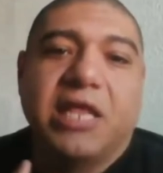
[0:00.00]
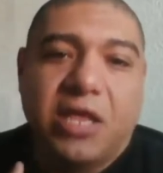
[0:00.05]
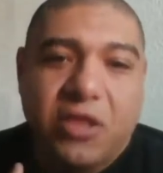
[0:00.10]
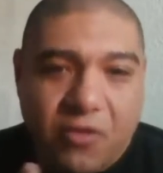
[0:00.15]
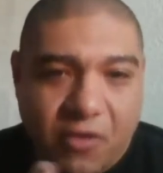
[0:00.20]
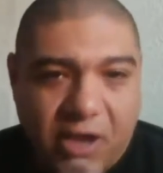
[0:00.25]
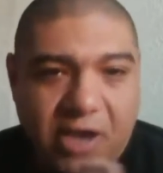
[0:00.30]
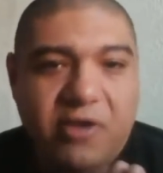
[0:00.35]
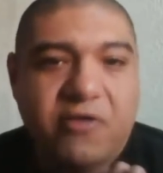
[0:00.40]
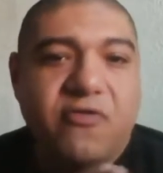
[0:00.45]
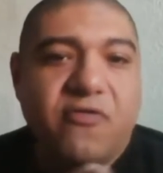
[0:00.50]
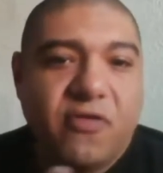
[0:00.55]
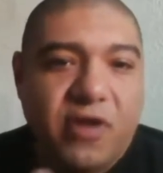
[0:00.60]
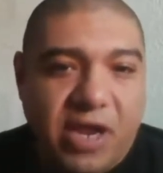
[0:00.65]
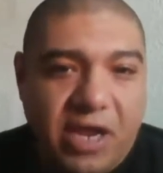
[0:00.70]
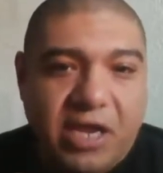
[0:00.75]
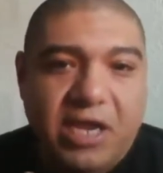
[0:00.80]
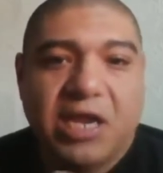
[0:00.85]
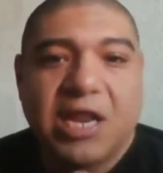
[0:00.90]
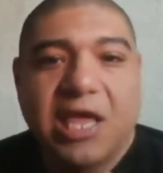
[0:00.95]
then you can
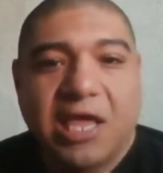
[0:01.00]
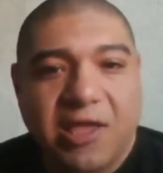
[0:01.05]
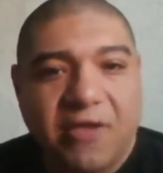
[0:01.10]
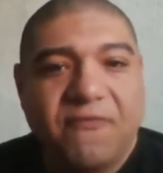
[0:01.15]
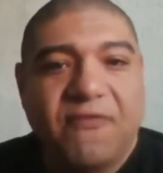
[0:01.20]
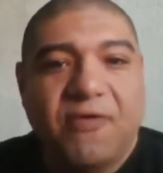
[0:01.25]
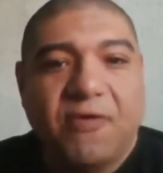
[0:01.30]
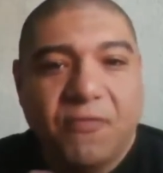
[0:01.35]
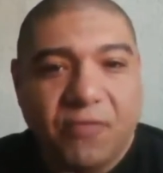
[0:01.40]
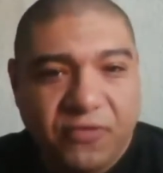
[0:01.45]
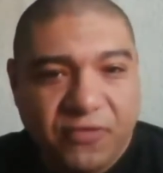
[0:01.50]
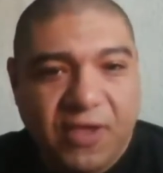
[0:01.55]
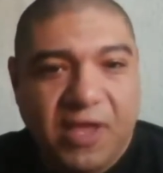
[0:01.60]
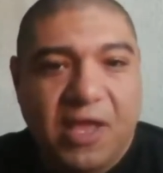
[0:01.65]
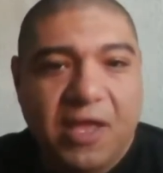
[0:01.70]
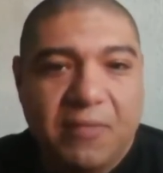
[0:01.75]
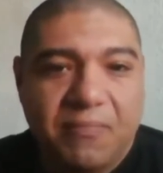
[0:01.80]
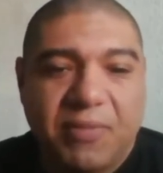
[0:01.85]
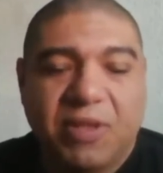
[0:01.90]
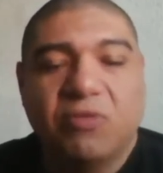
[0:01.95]
trade like if it was a
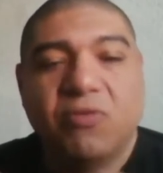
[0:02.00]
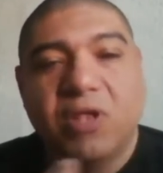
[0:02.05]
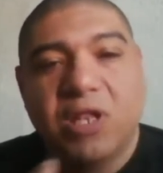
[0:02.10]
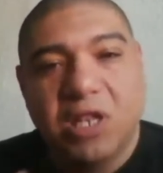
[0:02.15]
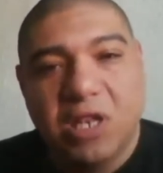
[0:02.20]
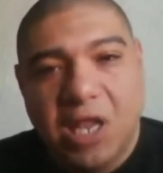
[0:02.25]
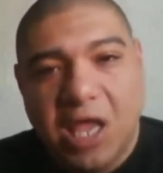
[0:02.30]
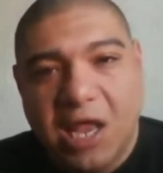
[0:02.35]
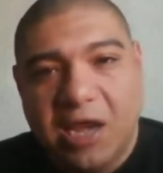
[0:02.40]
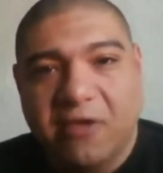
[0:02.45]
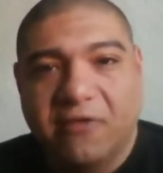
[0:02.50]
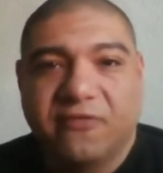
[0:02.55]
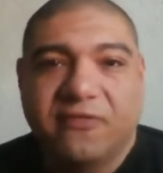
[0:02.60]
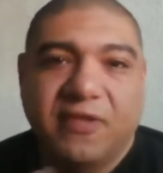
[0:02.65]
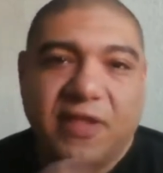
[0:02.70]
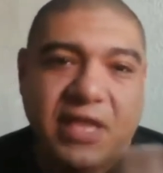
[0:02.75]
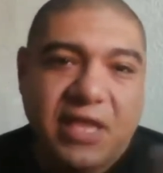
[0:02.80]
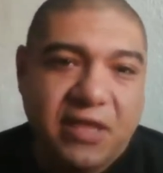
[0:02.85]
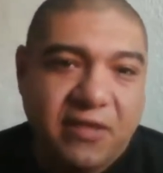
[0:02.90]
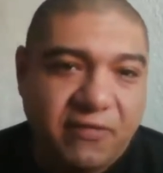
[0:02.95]
uh, between
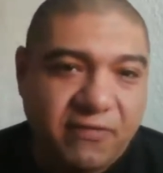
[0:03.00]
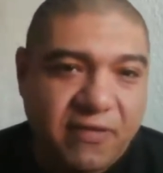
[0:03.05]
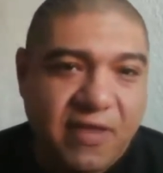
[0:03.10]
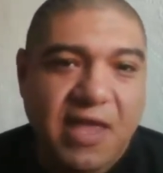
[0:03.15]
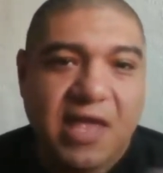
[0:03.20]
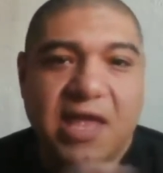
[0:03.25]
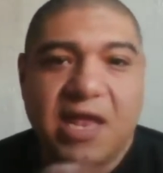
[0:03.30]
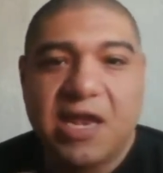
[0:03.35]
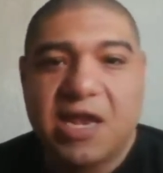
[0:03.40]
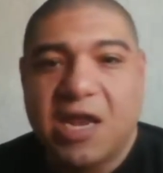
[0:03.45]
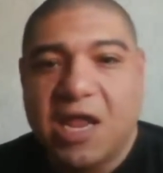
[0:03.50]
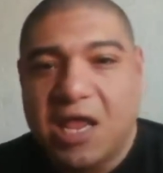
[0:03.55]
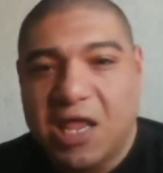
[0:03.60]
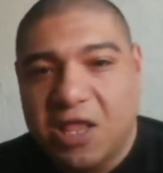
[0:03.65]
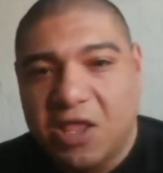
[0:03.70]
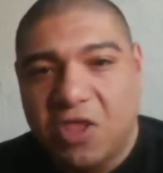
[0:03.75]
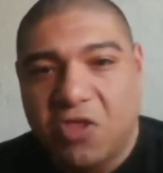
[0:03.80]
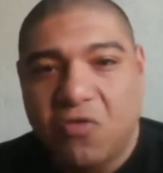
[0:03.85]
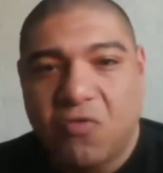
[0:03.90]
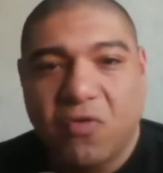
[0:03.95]
NXTs and,
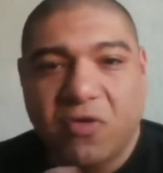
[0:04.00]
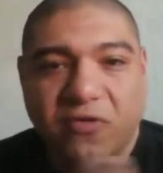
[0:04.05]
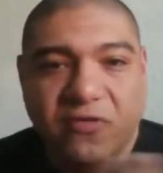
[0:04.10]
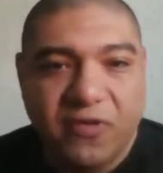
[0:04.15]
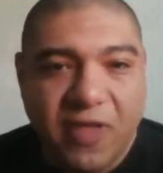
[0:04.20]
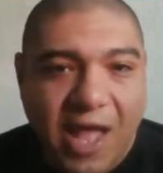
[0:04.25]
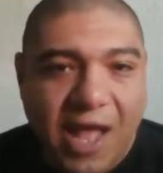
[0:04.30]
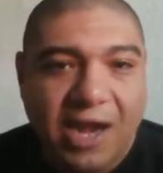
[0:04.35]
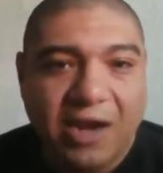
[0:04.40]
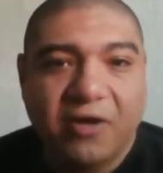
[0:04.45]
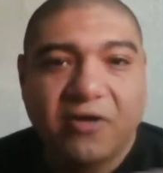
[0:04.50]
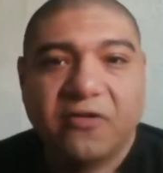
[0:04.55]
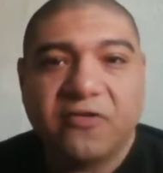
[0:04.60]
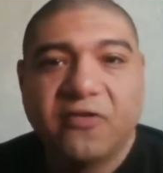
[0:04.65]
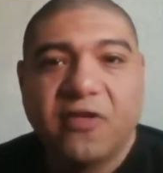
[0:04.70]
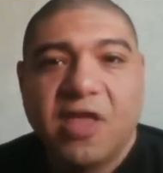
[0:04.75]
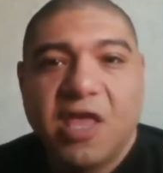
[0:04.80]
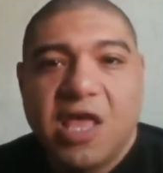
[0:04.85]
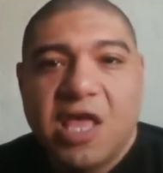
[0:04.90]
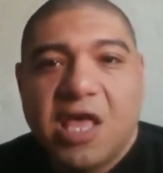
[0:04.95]
and US
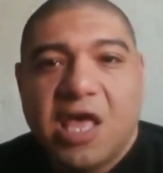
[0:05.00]
dollars.